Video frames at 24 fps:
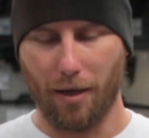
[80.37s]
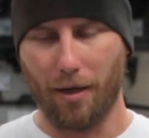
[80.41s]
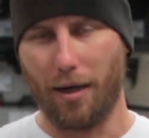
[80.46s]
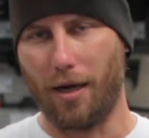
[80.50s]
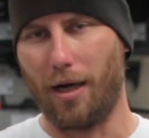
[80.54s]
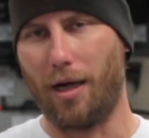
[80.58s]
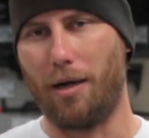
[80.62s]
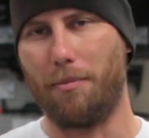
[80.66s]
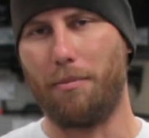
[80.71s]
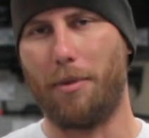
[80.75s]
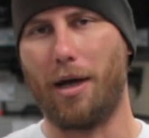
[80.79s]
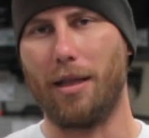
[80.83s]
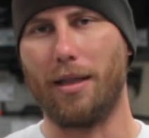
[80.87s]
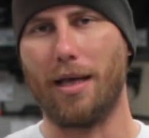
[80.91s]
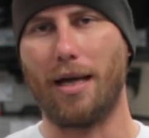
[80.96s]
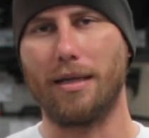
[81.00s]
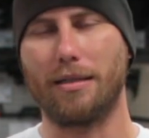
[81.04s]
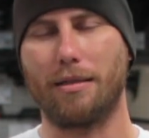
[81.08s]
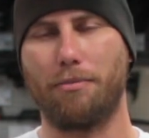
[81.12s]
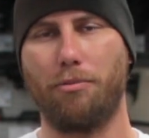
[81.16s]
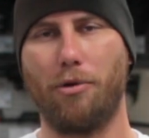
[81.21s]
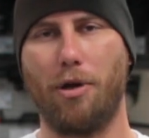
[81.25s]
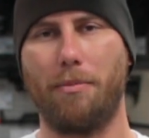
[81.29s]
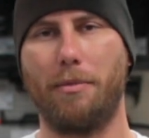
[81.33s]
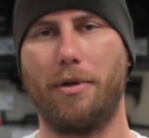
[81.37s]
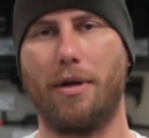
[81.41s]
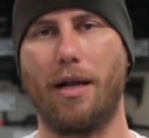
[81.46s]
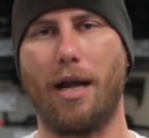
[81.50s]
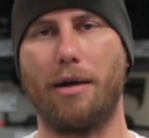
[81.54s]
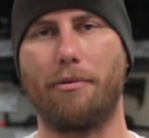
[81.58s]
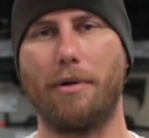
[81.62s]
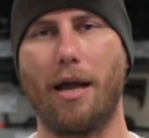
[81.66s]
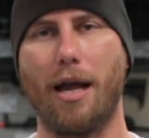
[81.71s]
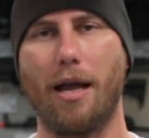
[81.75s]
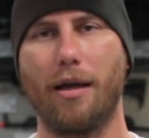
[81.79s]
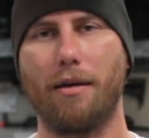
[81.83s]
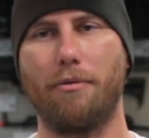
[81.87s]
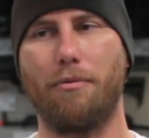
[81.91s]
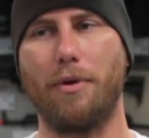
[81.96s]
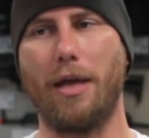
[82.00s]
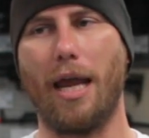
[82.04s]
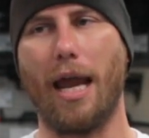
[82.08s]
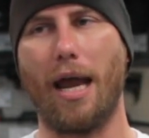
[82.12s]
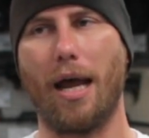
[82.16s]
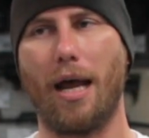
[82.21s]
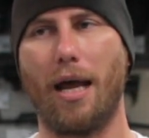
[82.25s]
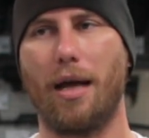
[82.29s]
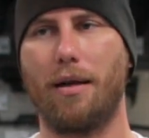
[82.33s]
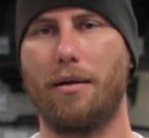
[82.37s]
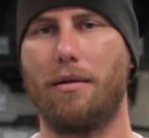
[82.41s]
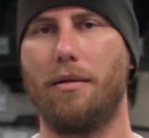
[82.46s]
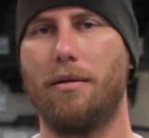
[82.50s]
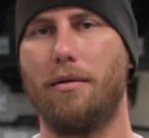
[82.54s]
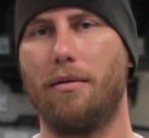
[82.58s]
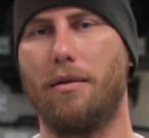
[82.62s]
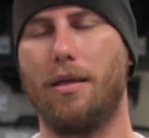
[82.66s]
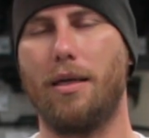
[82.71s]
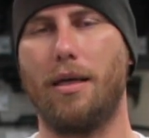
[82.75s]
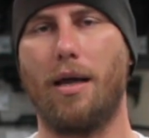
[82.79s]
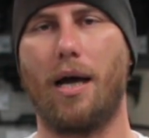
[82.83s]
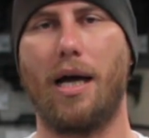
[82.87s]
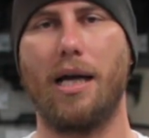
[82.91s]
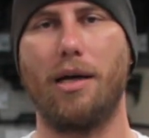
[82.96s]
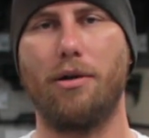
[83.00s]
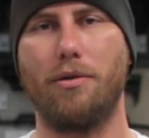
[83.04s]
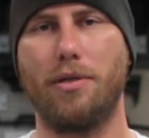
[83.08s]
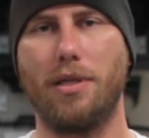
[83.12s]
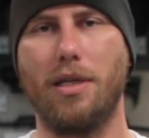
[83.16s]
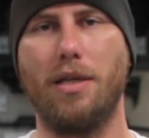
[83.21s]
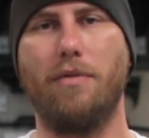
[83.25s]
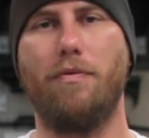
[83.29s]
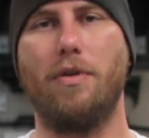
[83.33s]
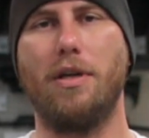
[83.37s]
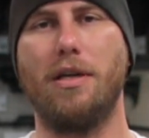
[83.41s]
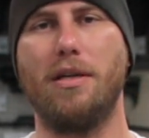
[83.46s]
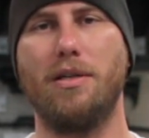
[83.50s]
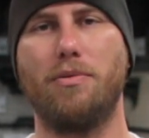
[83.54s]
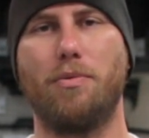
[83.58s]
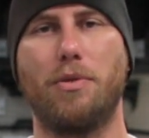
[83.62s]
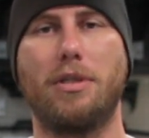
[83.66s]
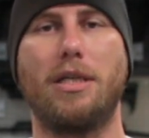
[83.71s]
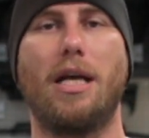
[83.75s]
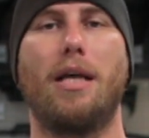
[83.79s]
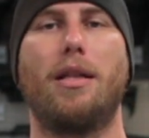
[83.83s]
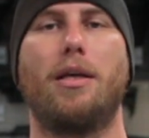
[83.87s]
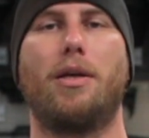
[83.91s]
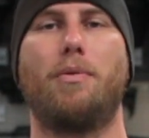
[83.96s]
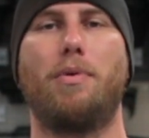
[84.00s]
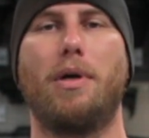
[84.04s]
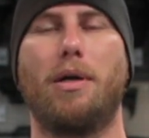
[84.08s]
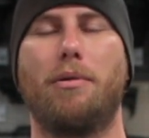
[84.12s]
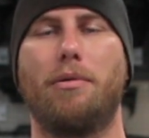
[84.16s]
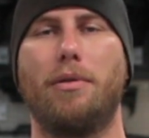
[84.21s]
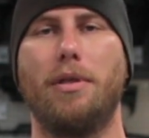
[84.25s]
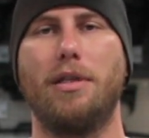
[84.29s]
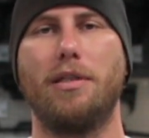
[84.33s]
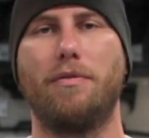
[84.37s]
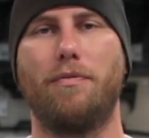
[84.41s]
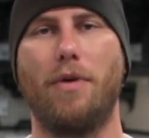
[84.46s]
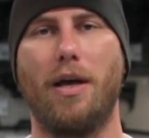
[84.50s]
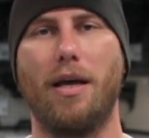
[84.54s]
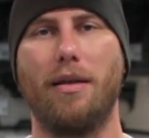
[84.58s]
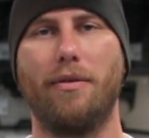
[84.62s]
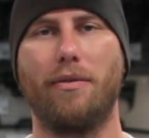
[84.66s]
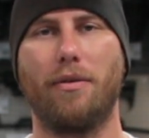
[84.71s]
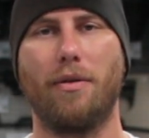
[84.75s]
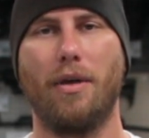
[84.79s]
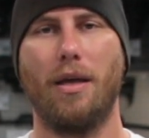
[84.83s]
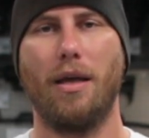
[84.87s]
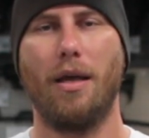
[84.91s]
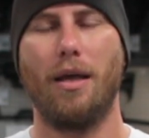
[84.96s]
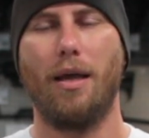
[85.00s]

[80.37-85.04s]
My last deployment in Iraq, we had the IOTVs, which had a quick release vest.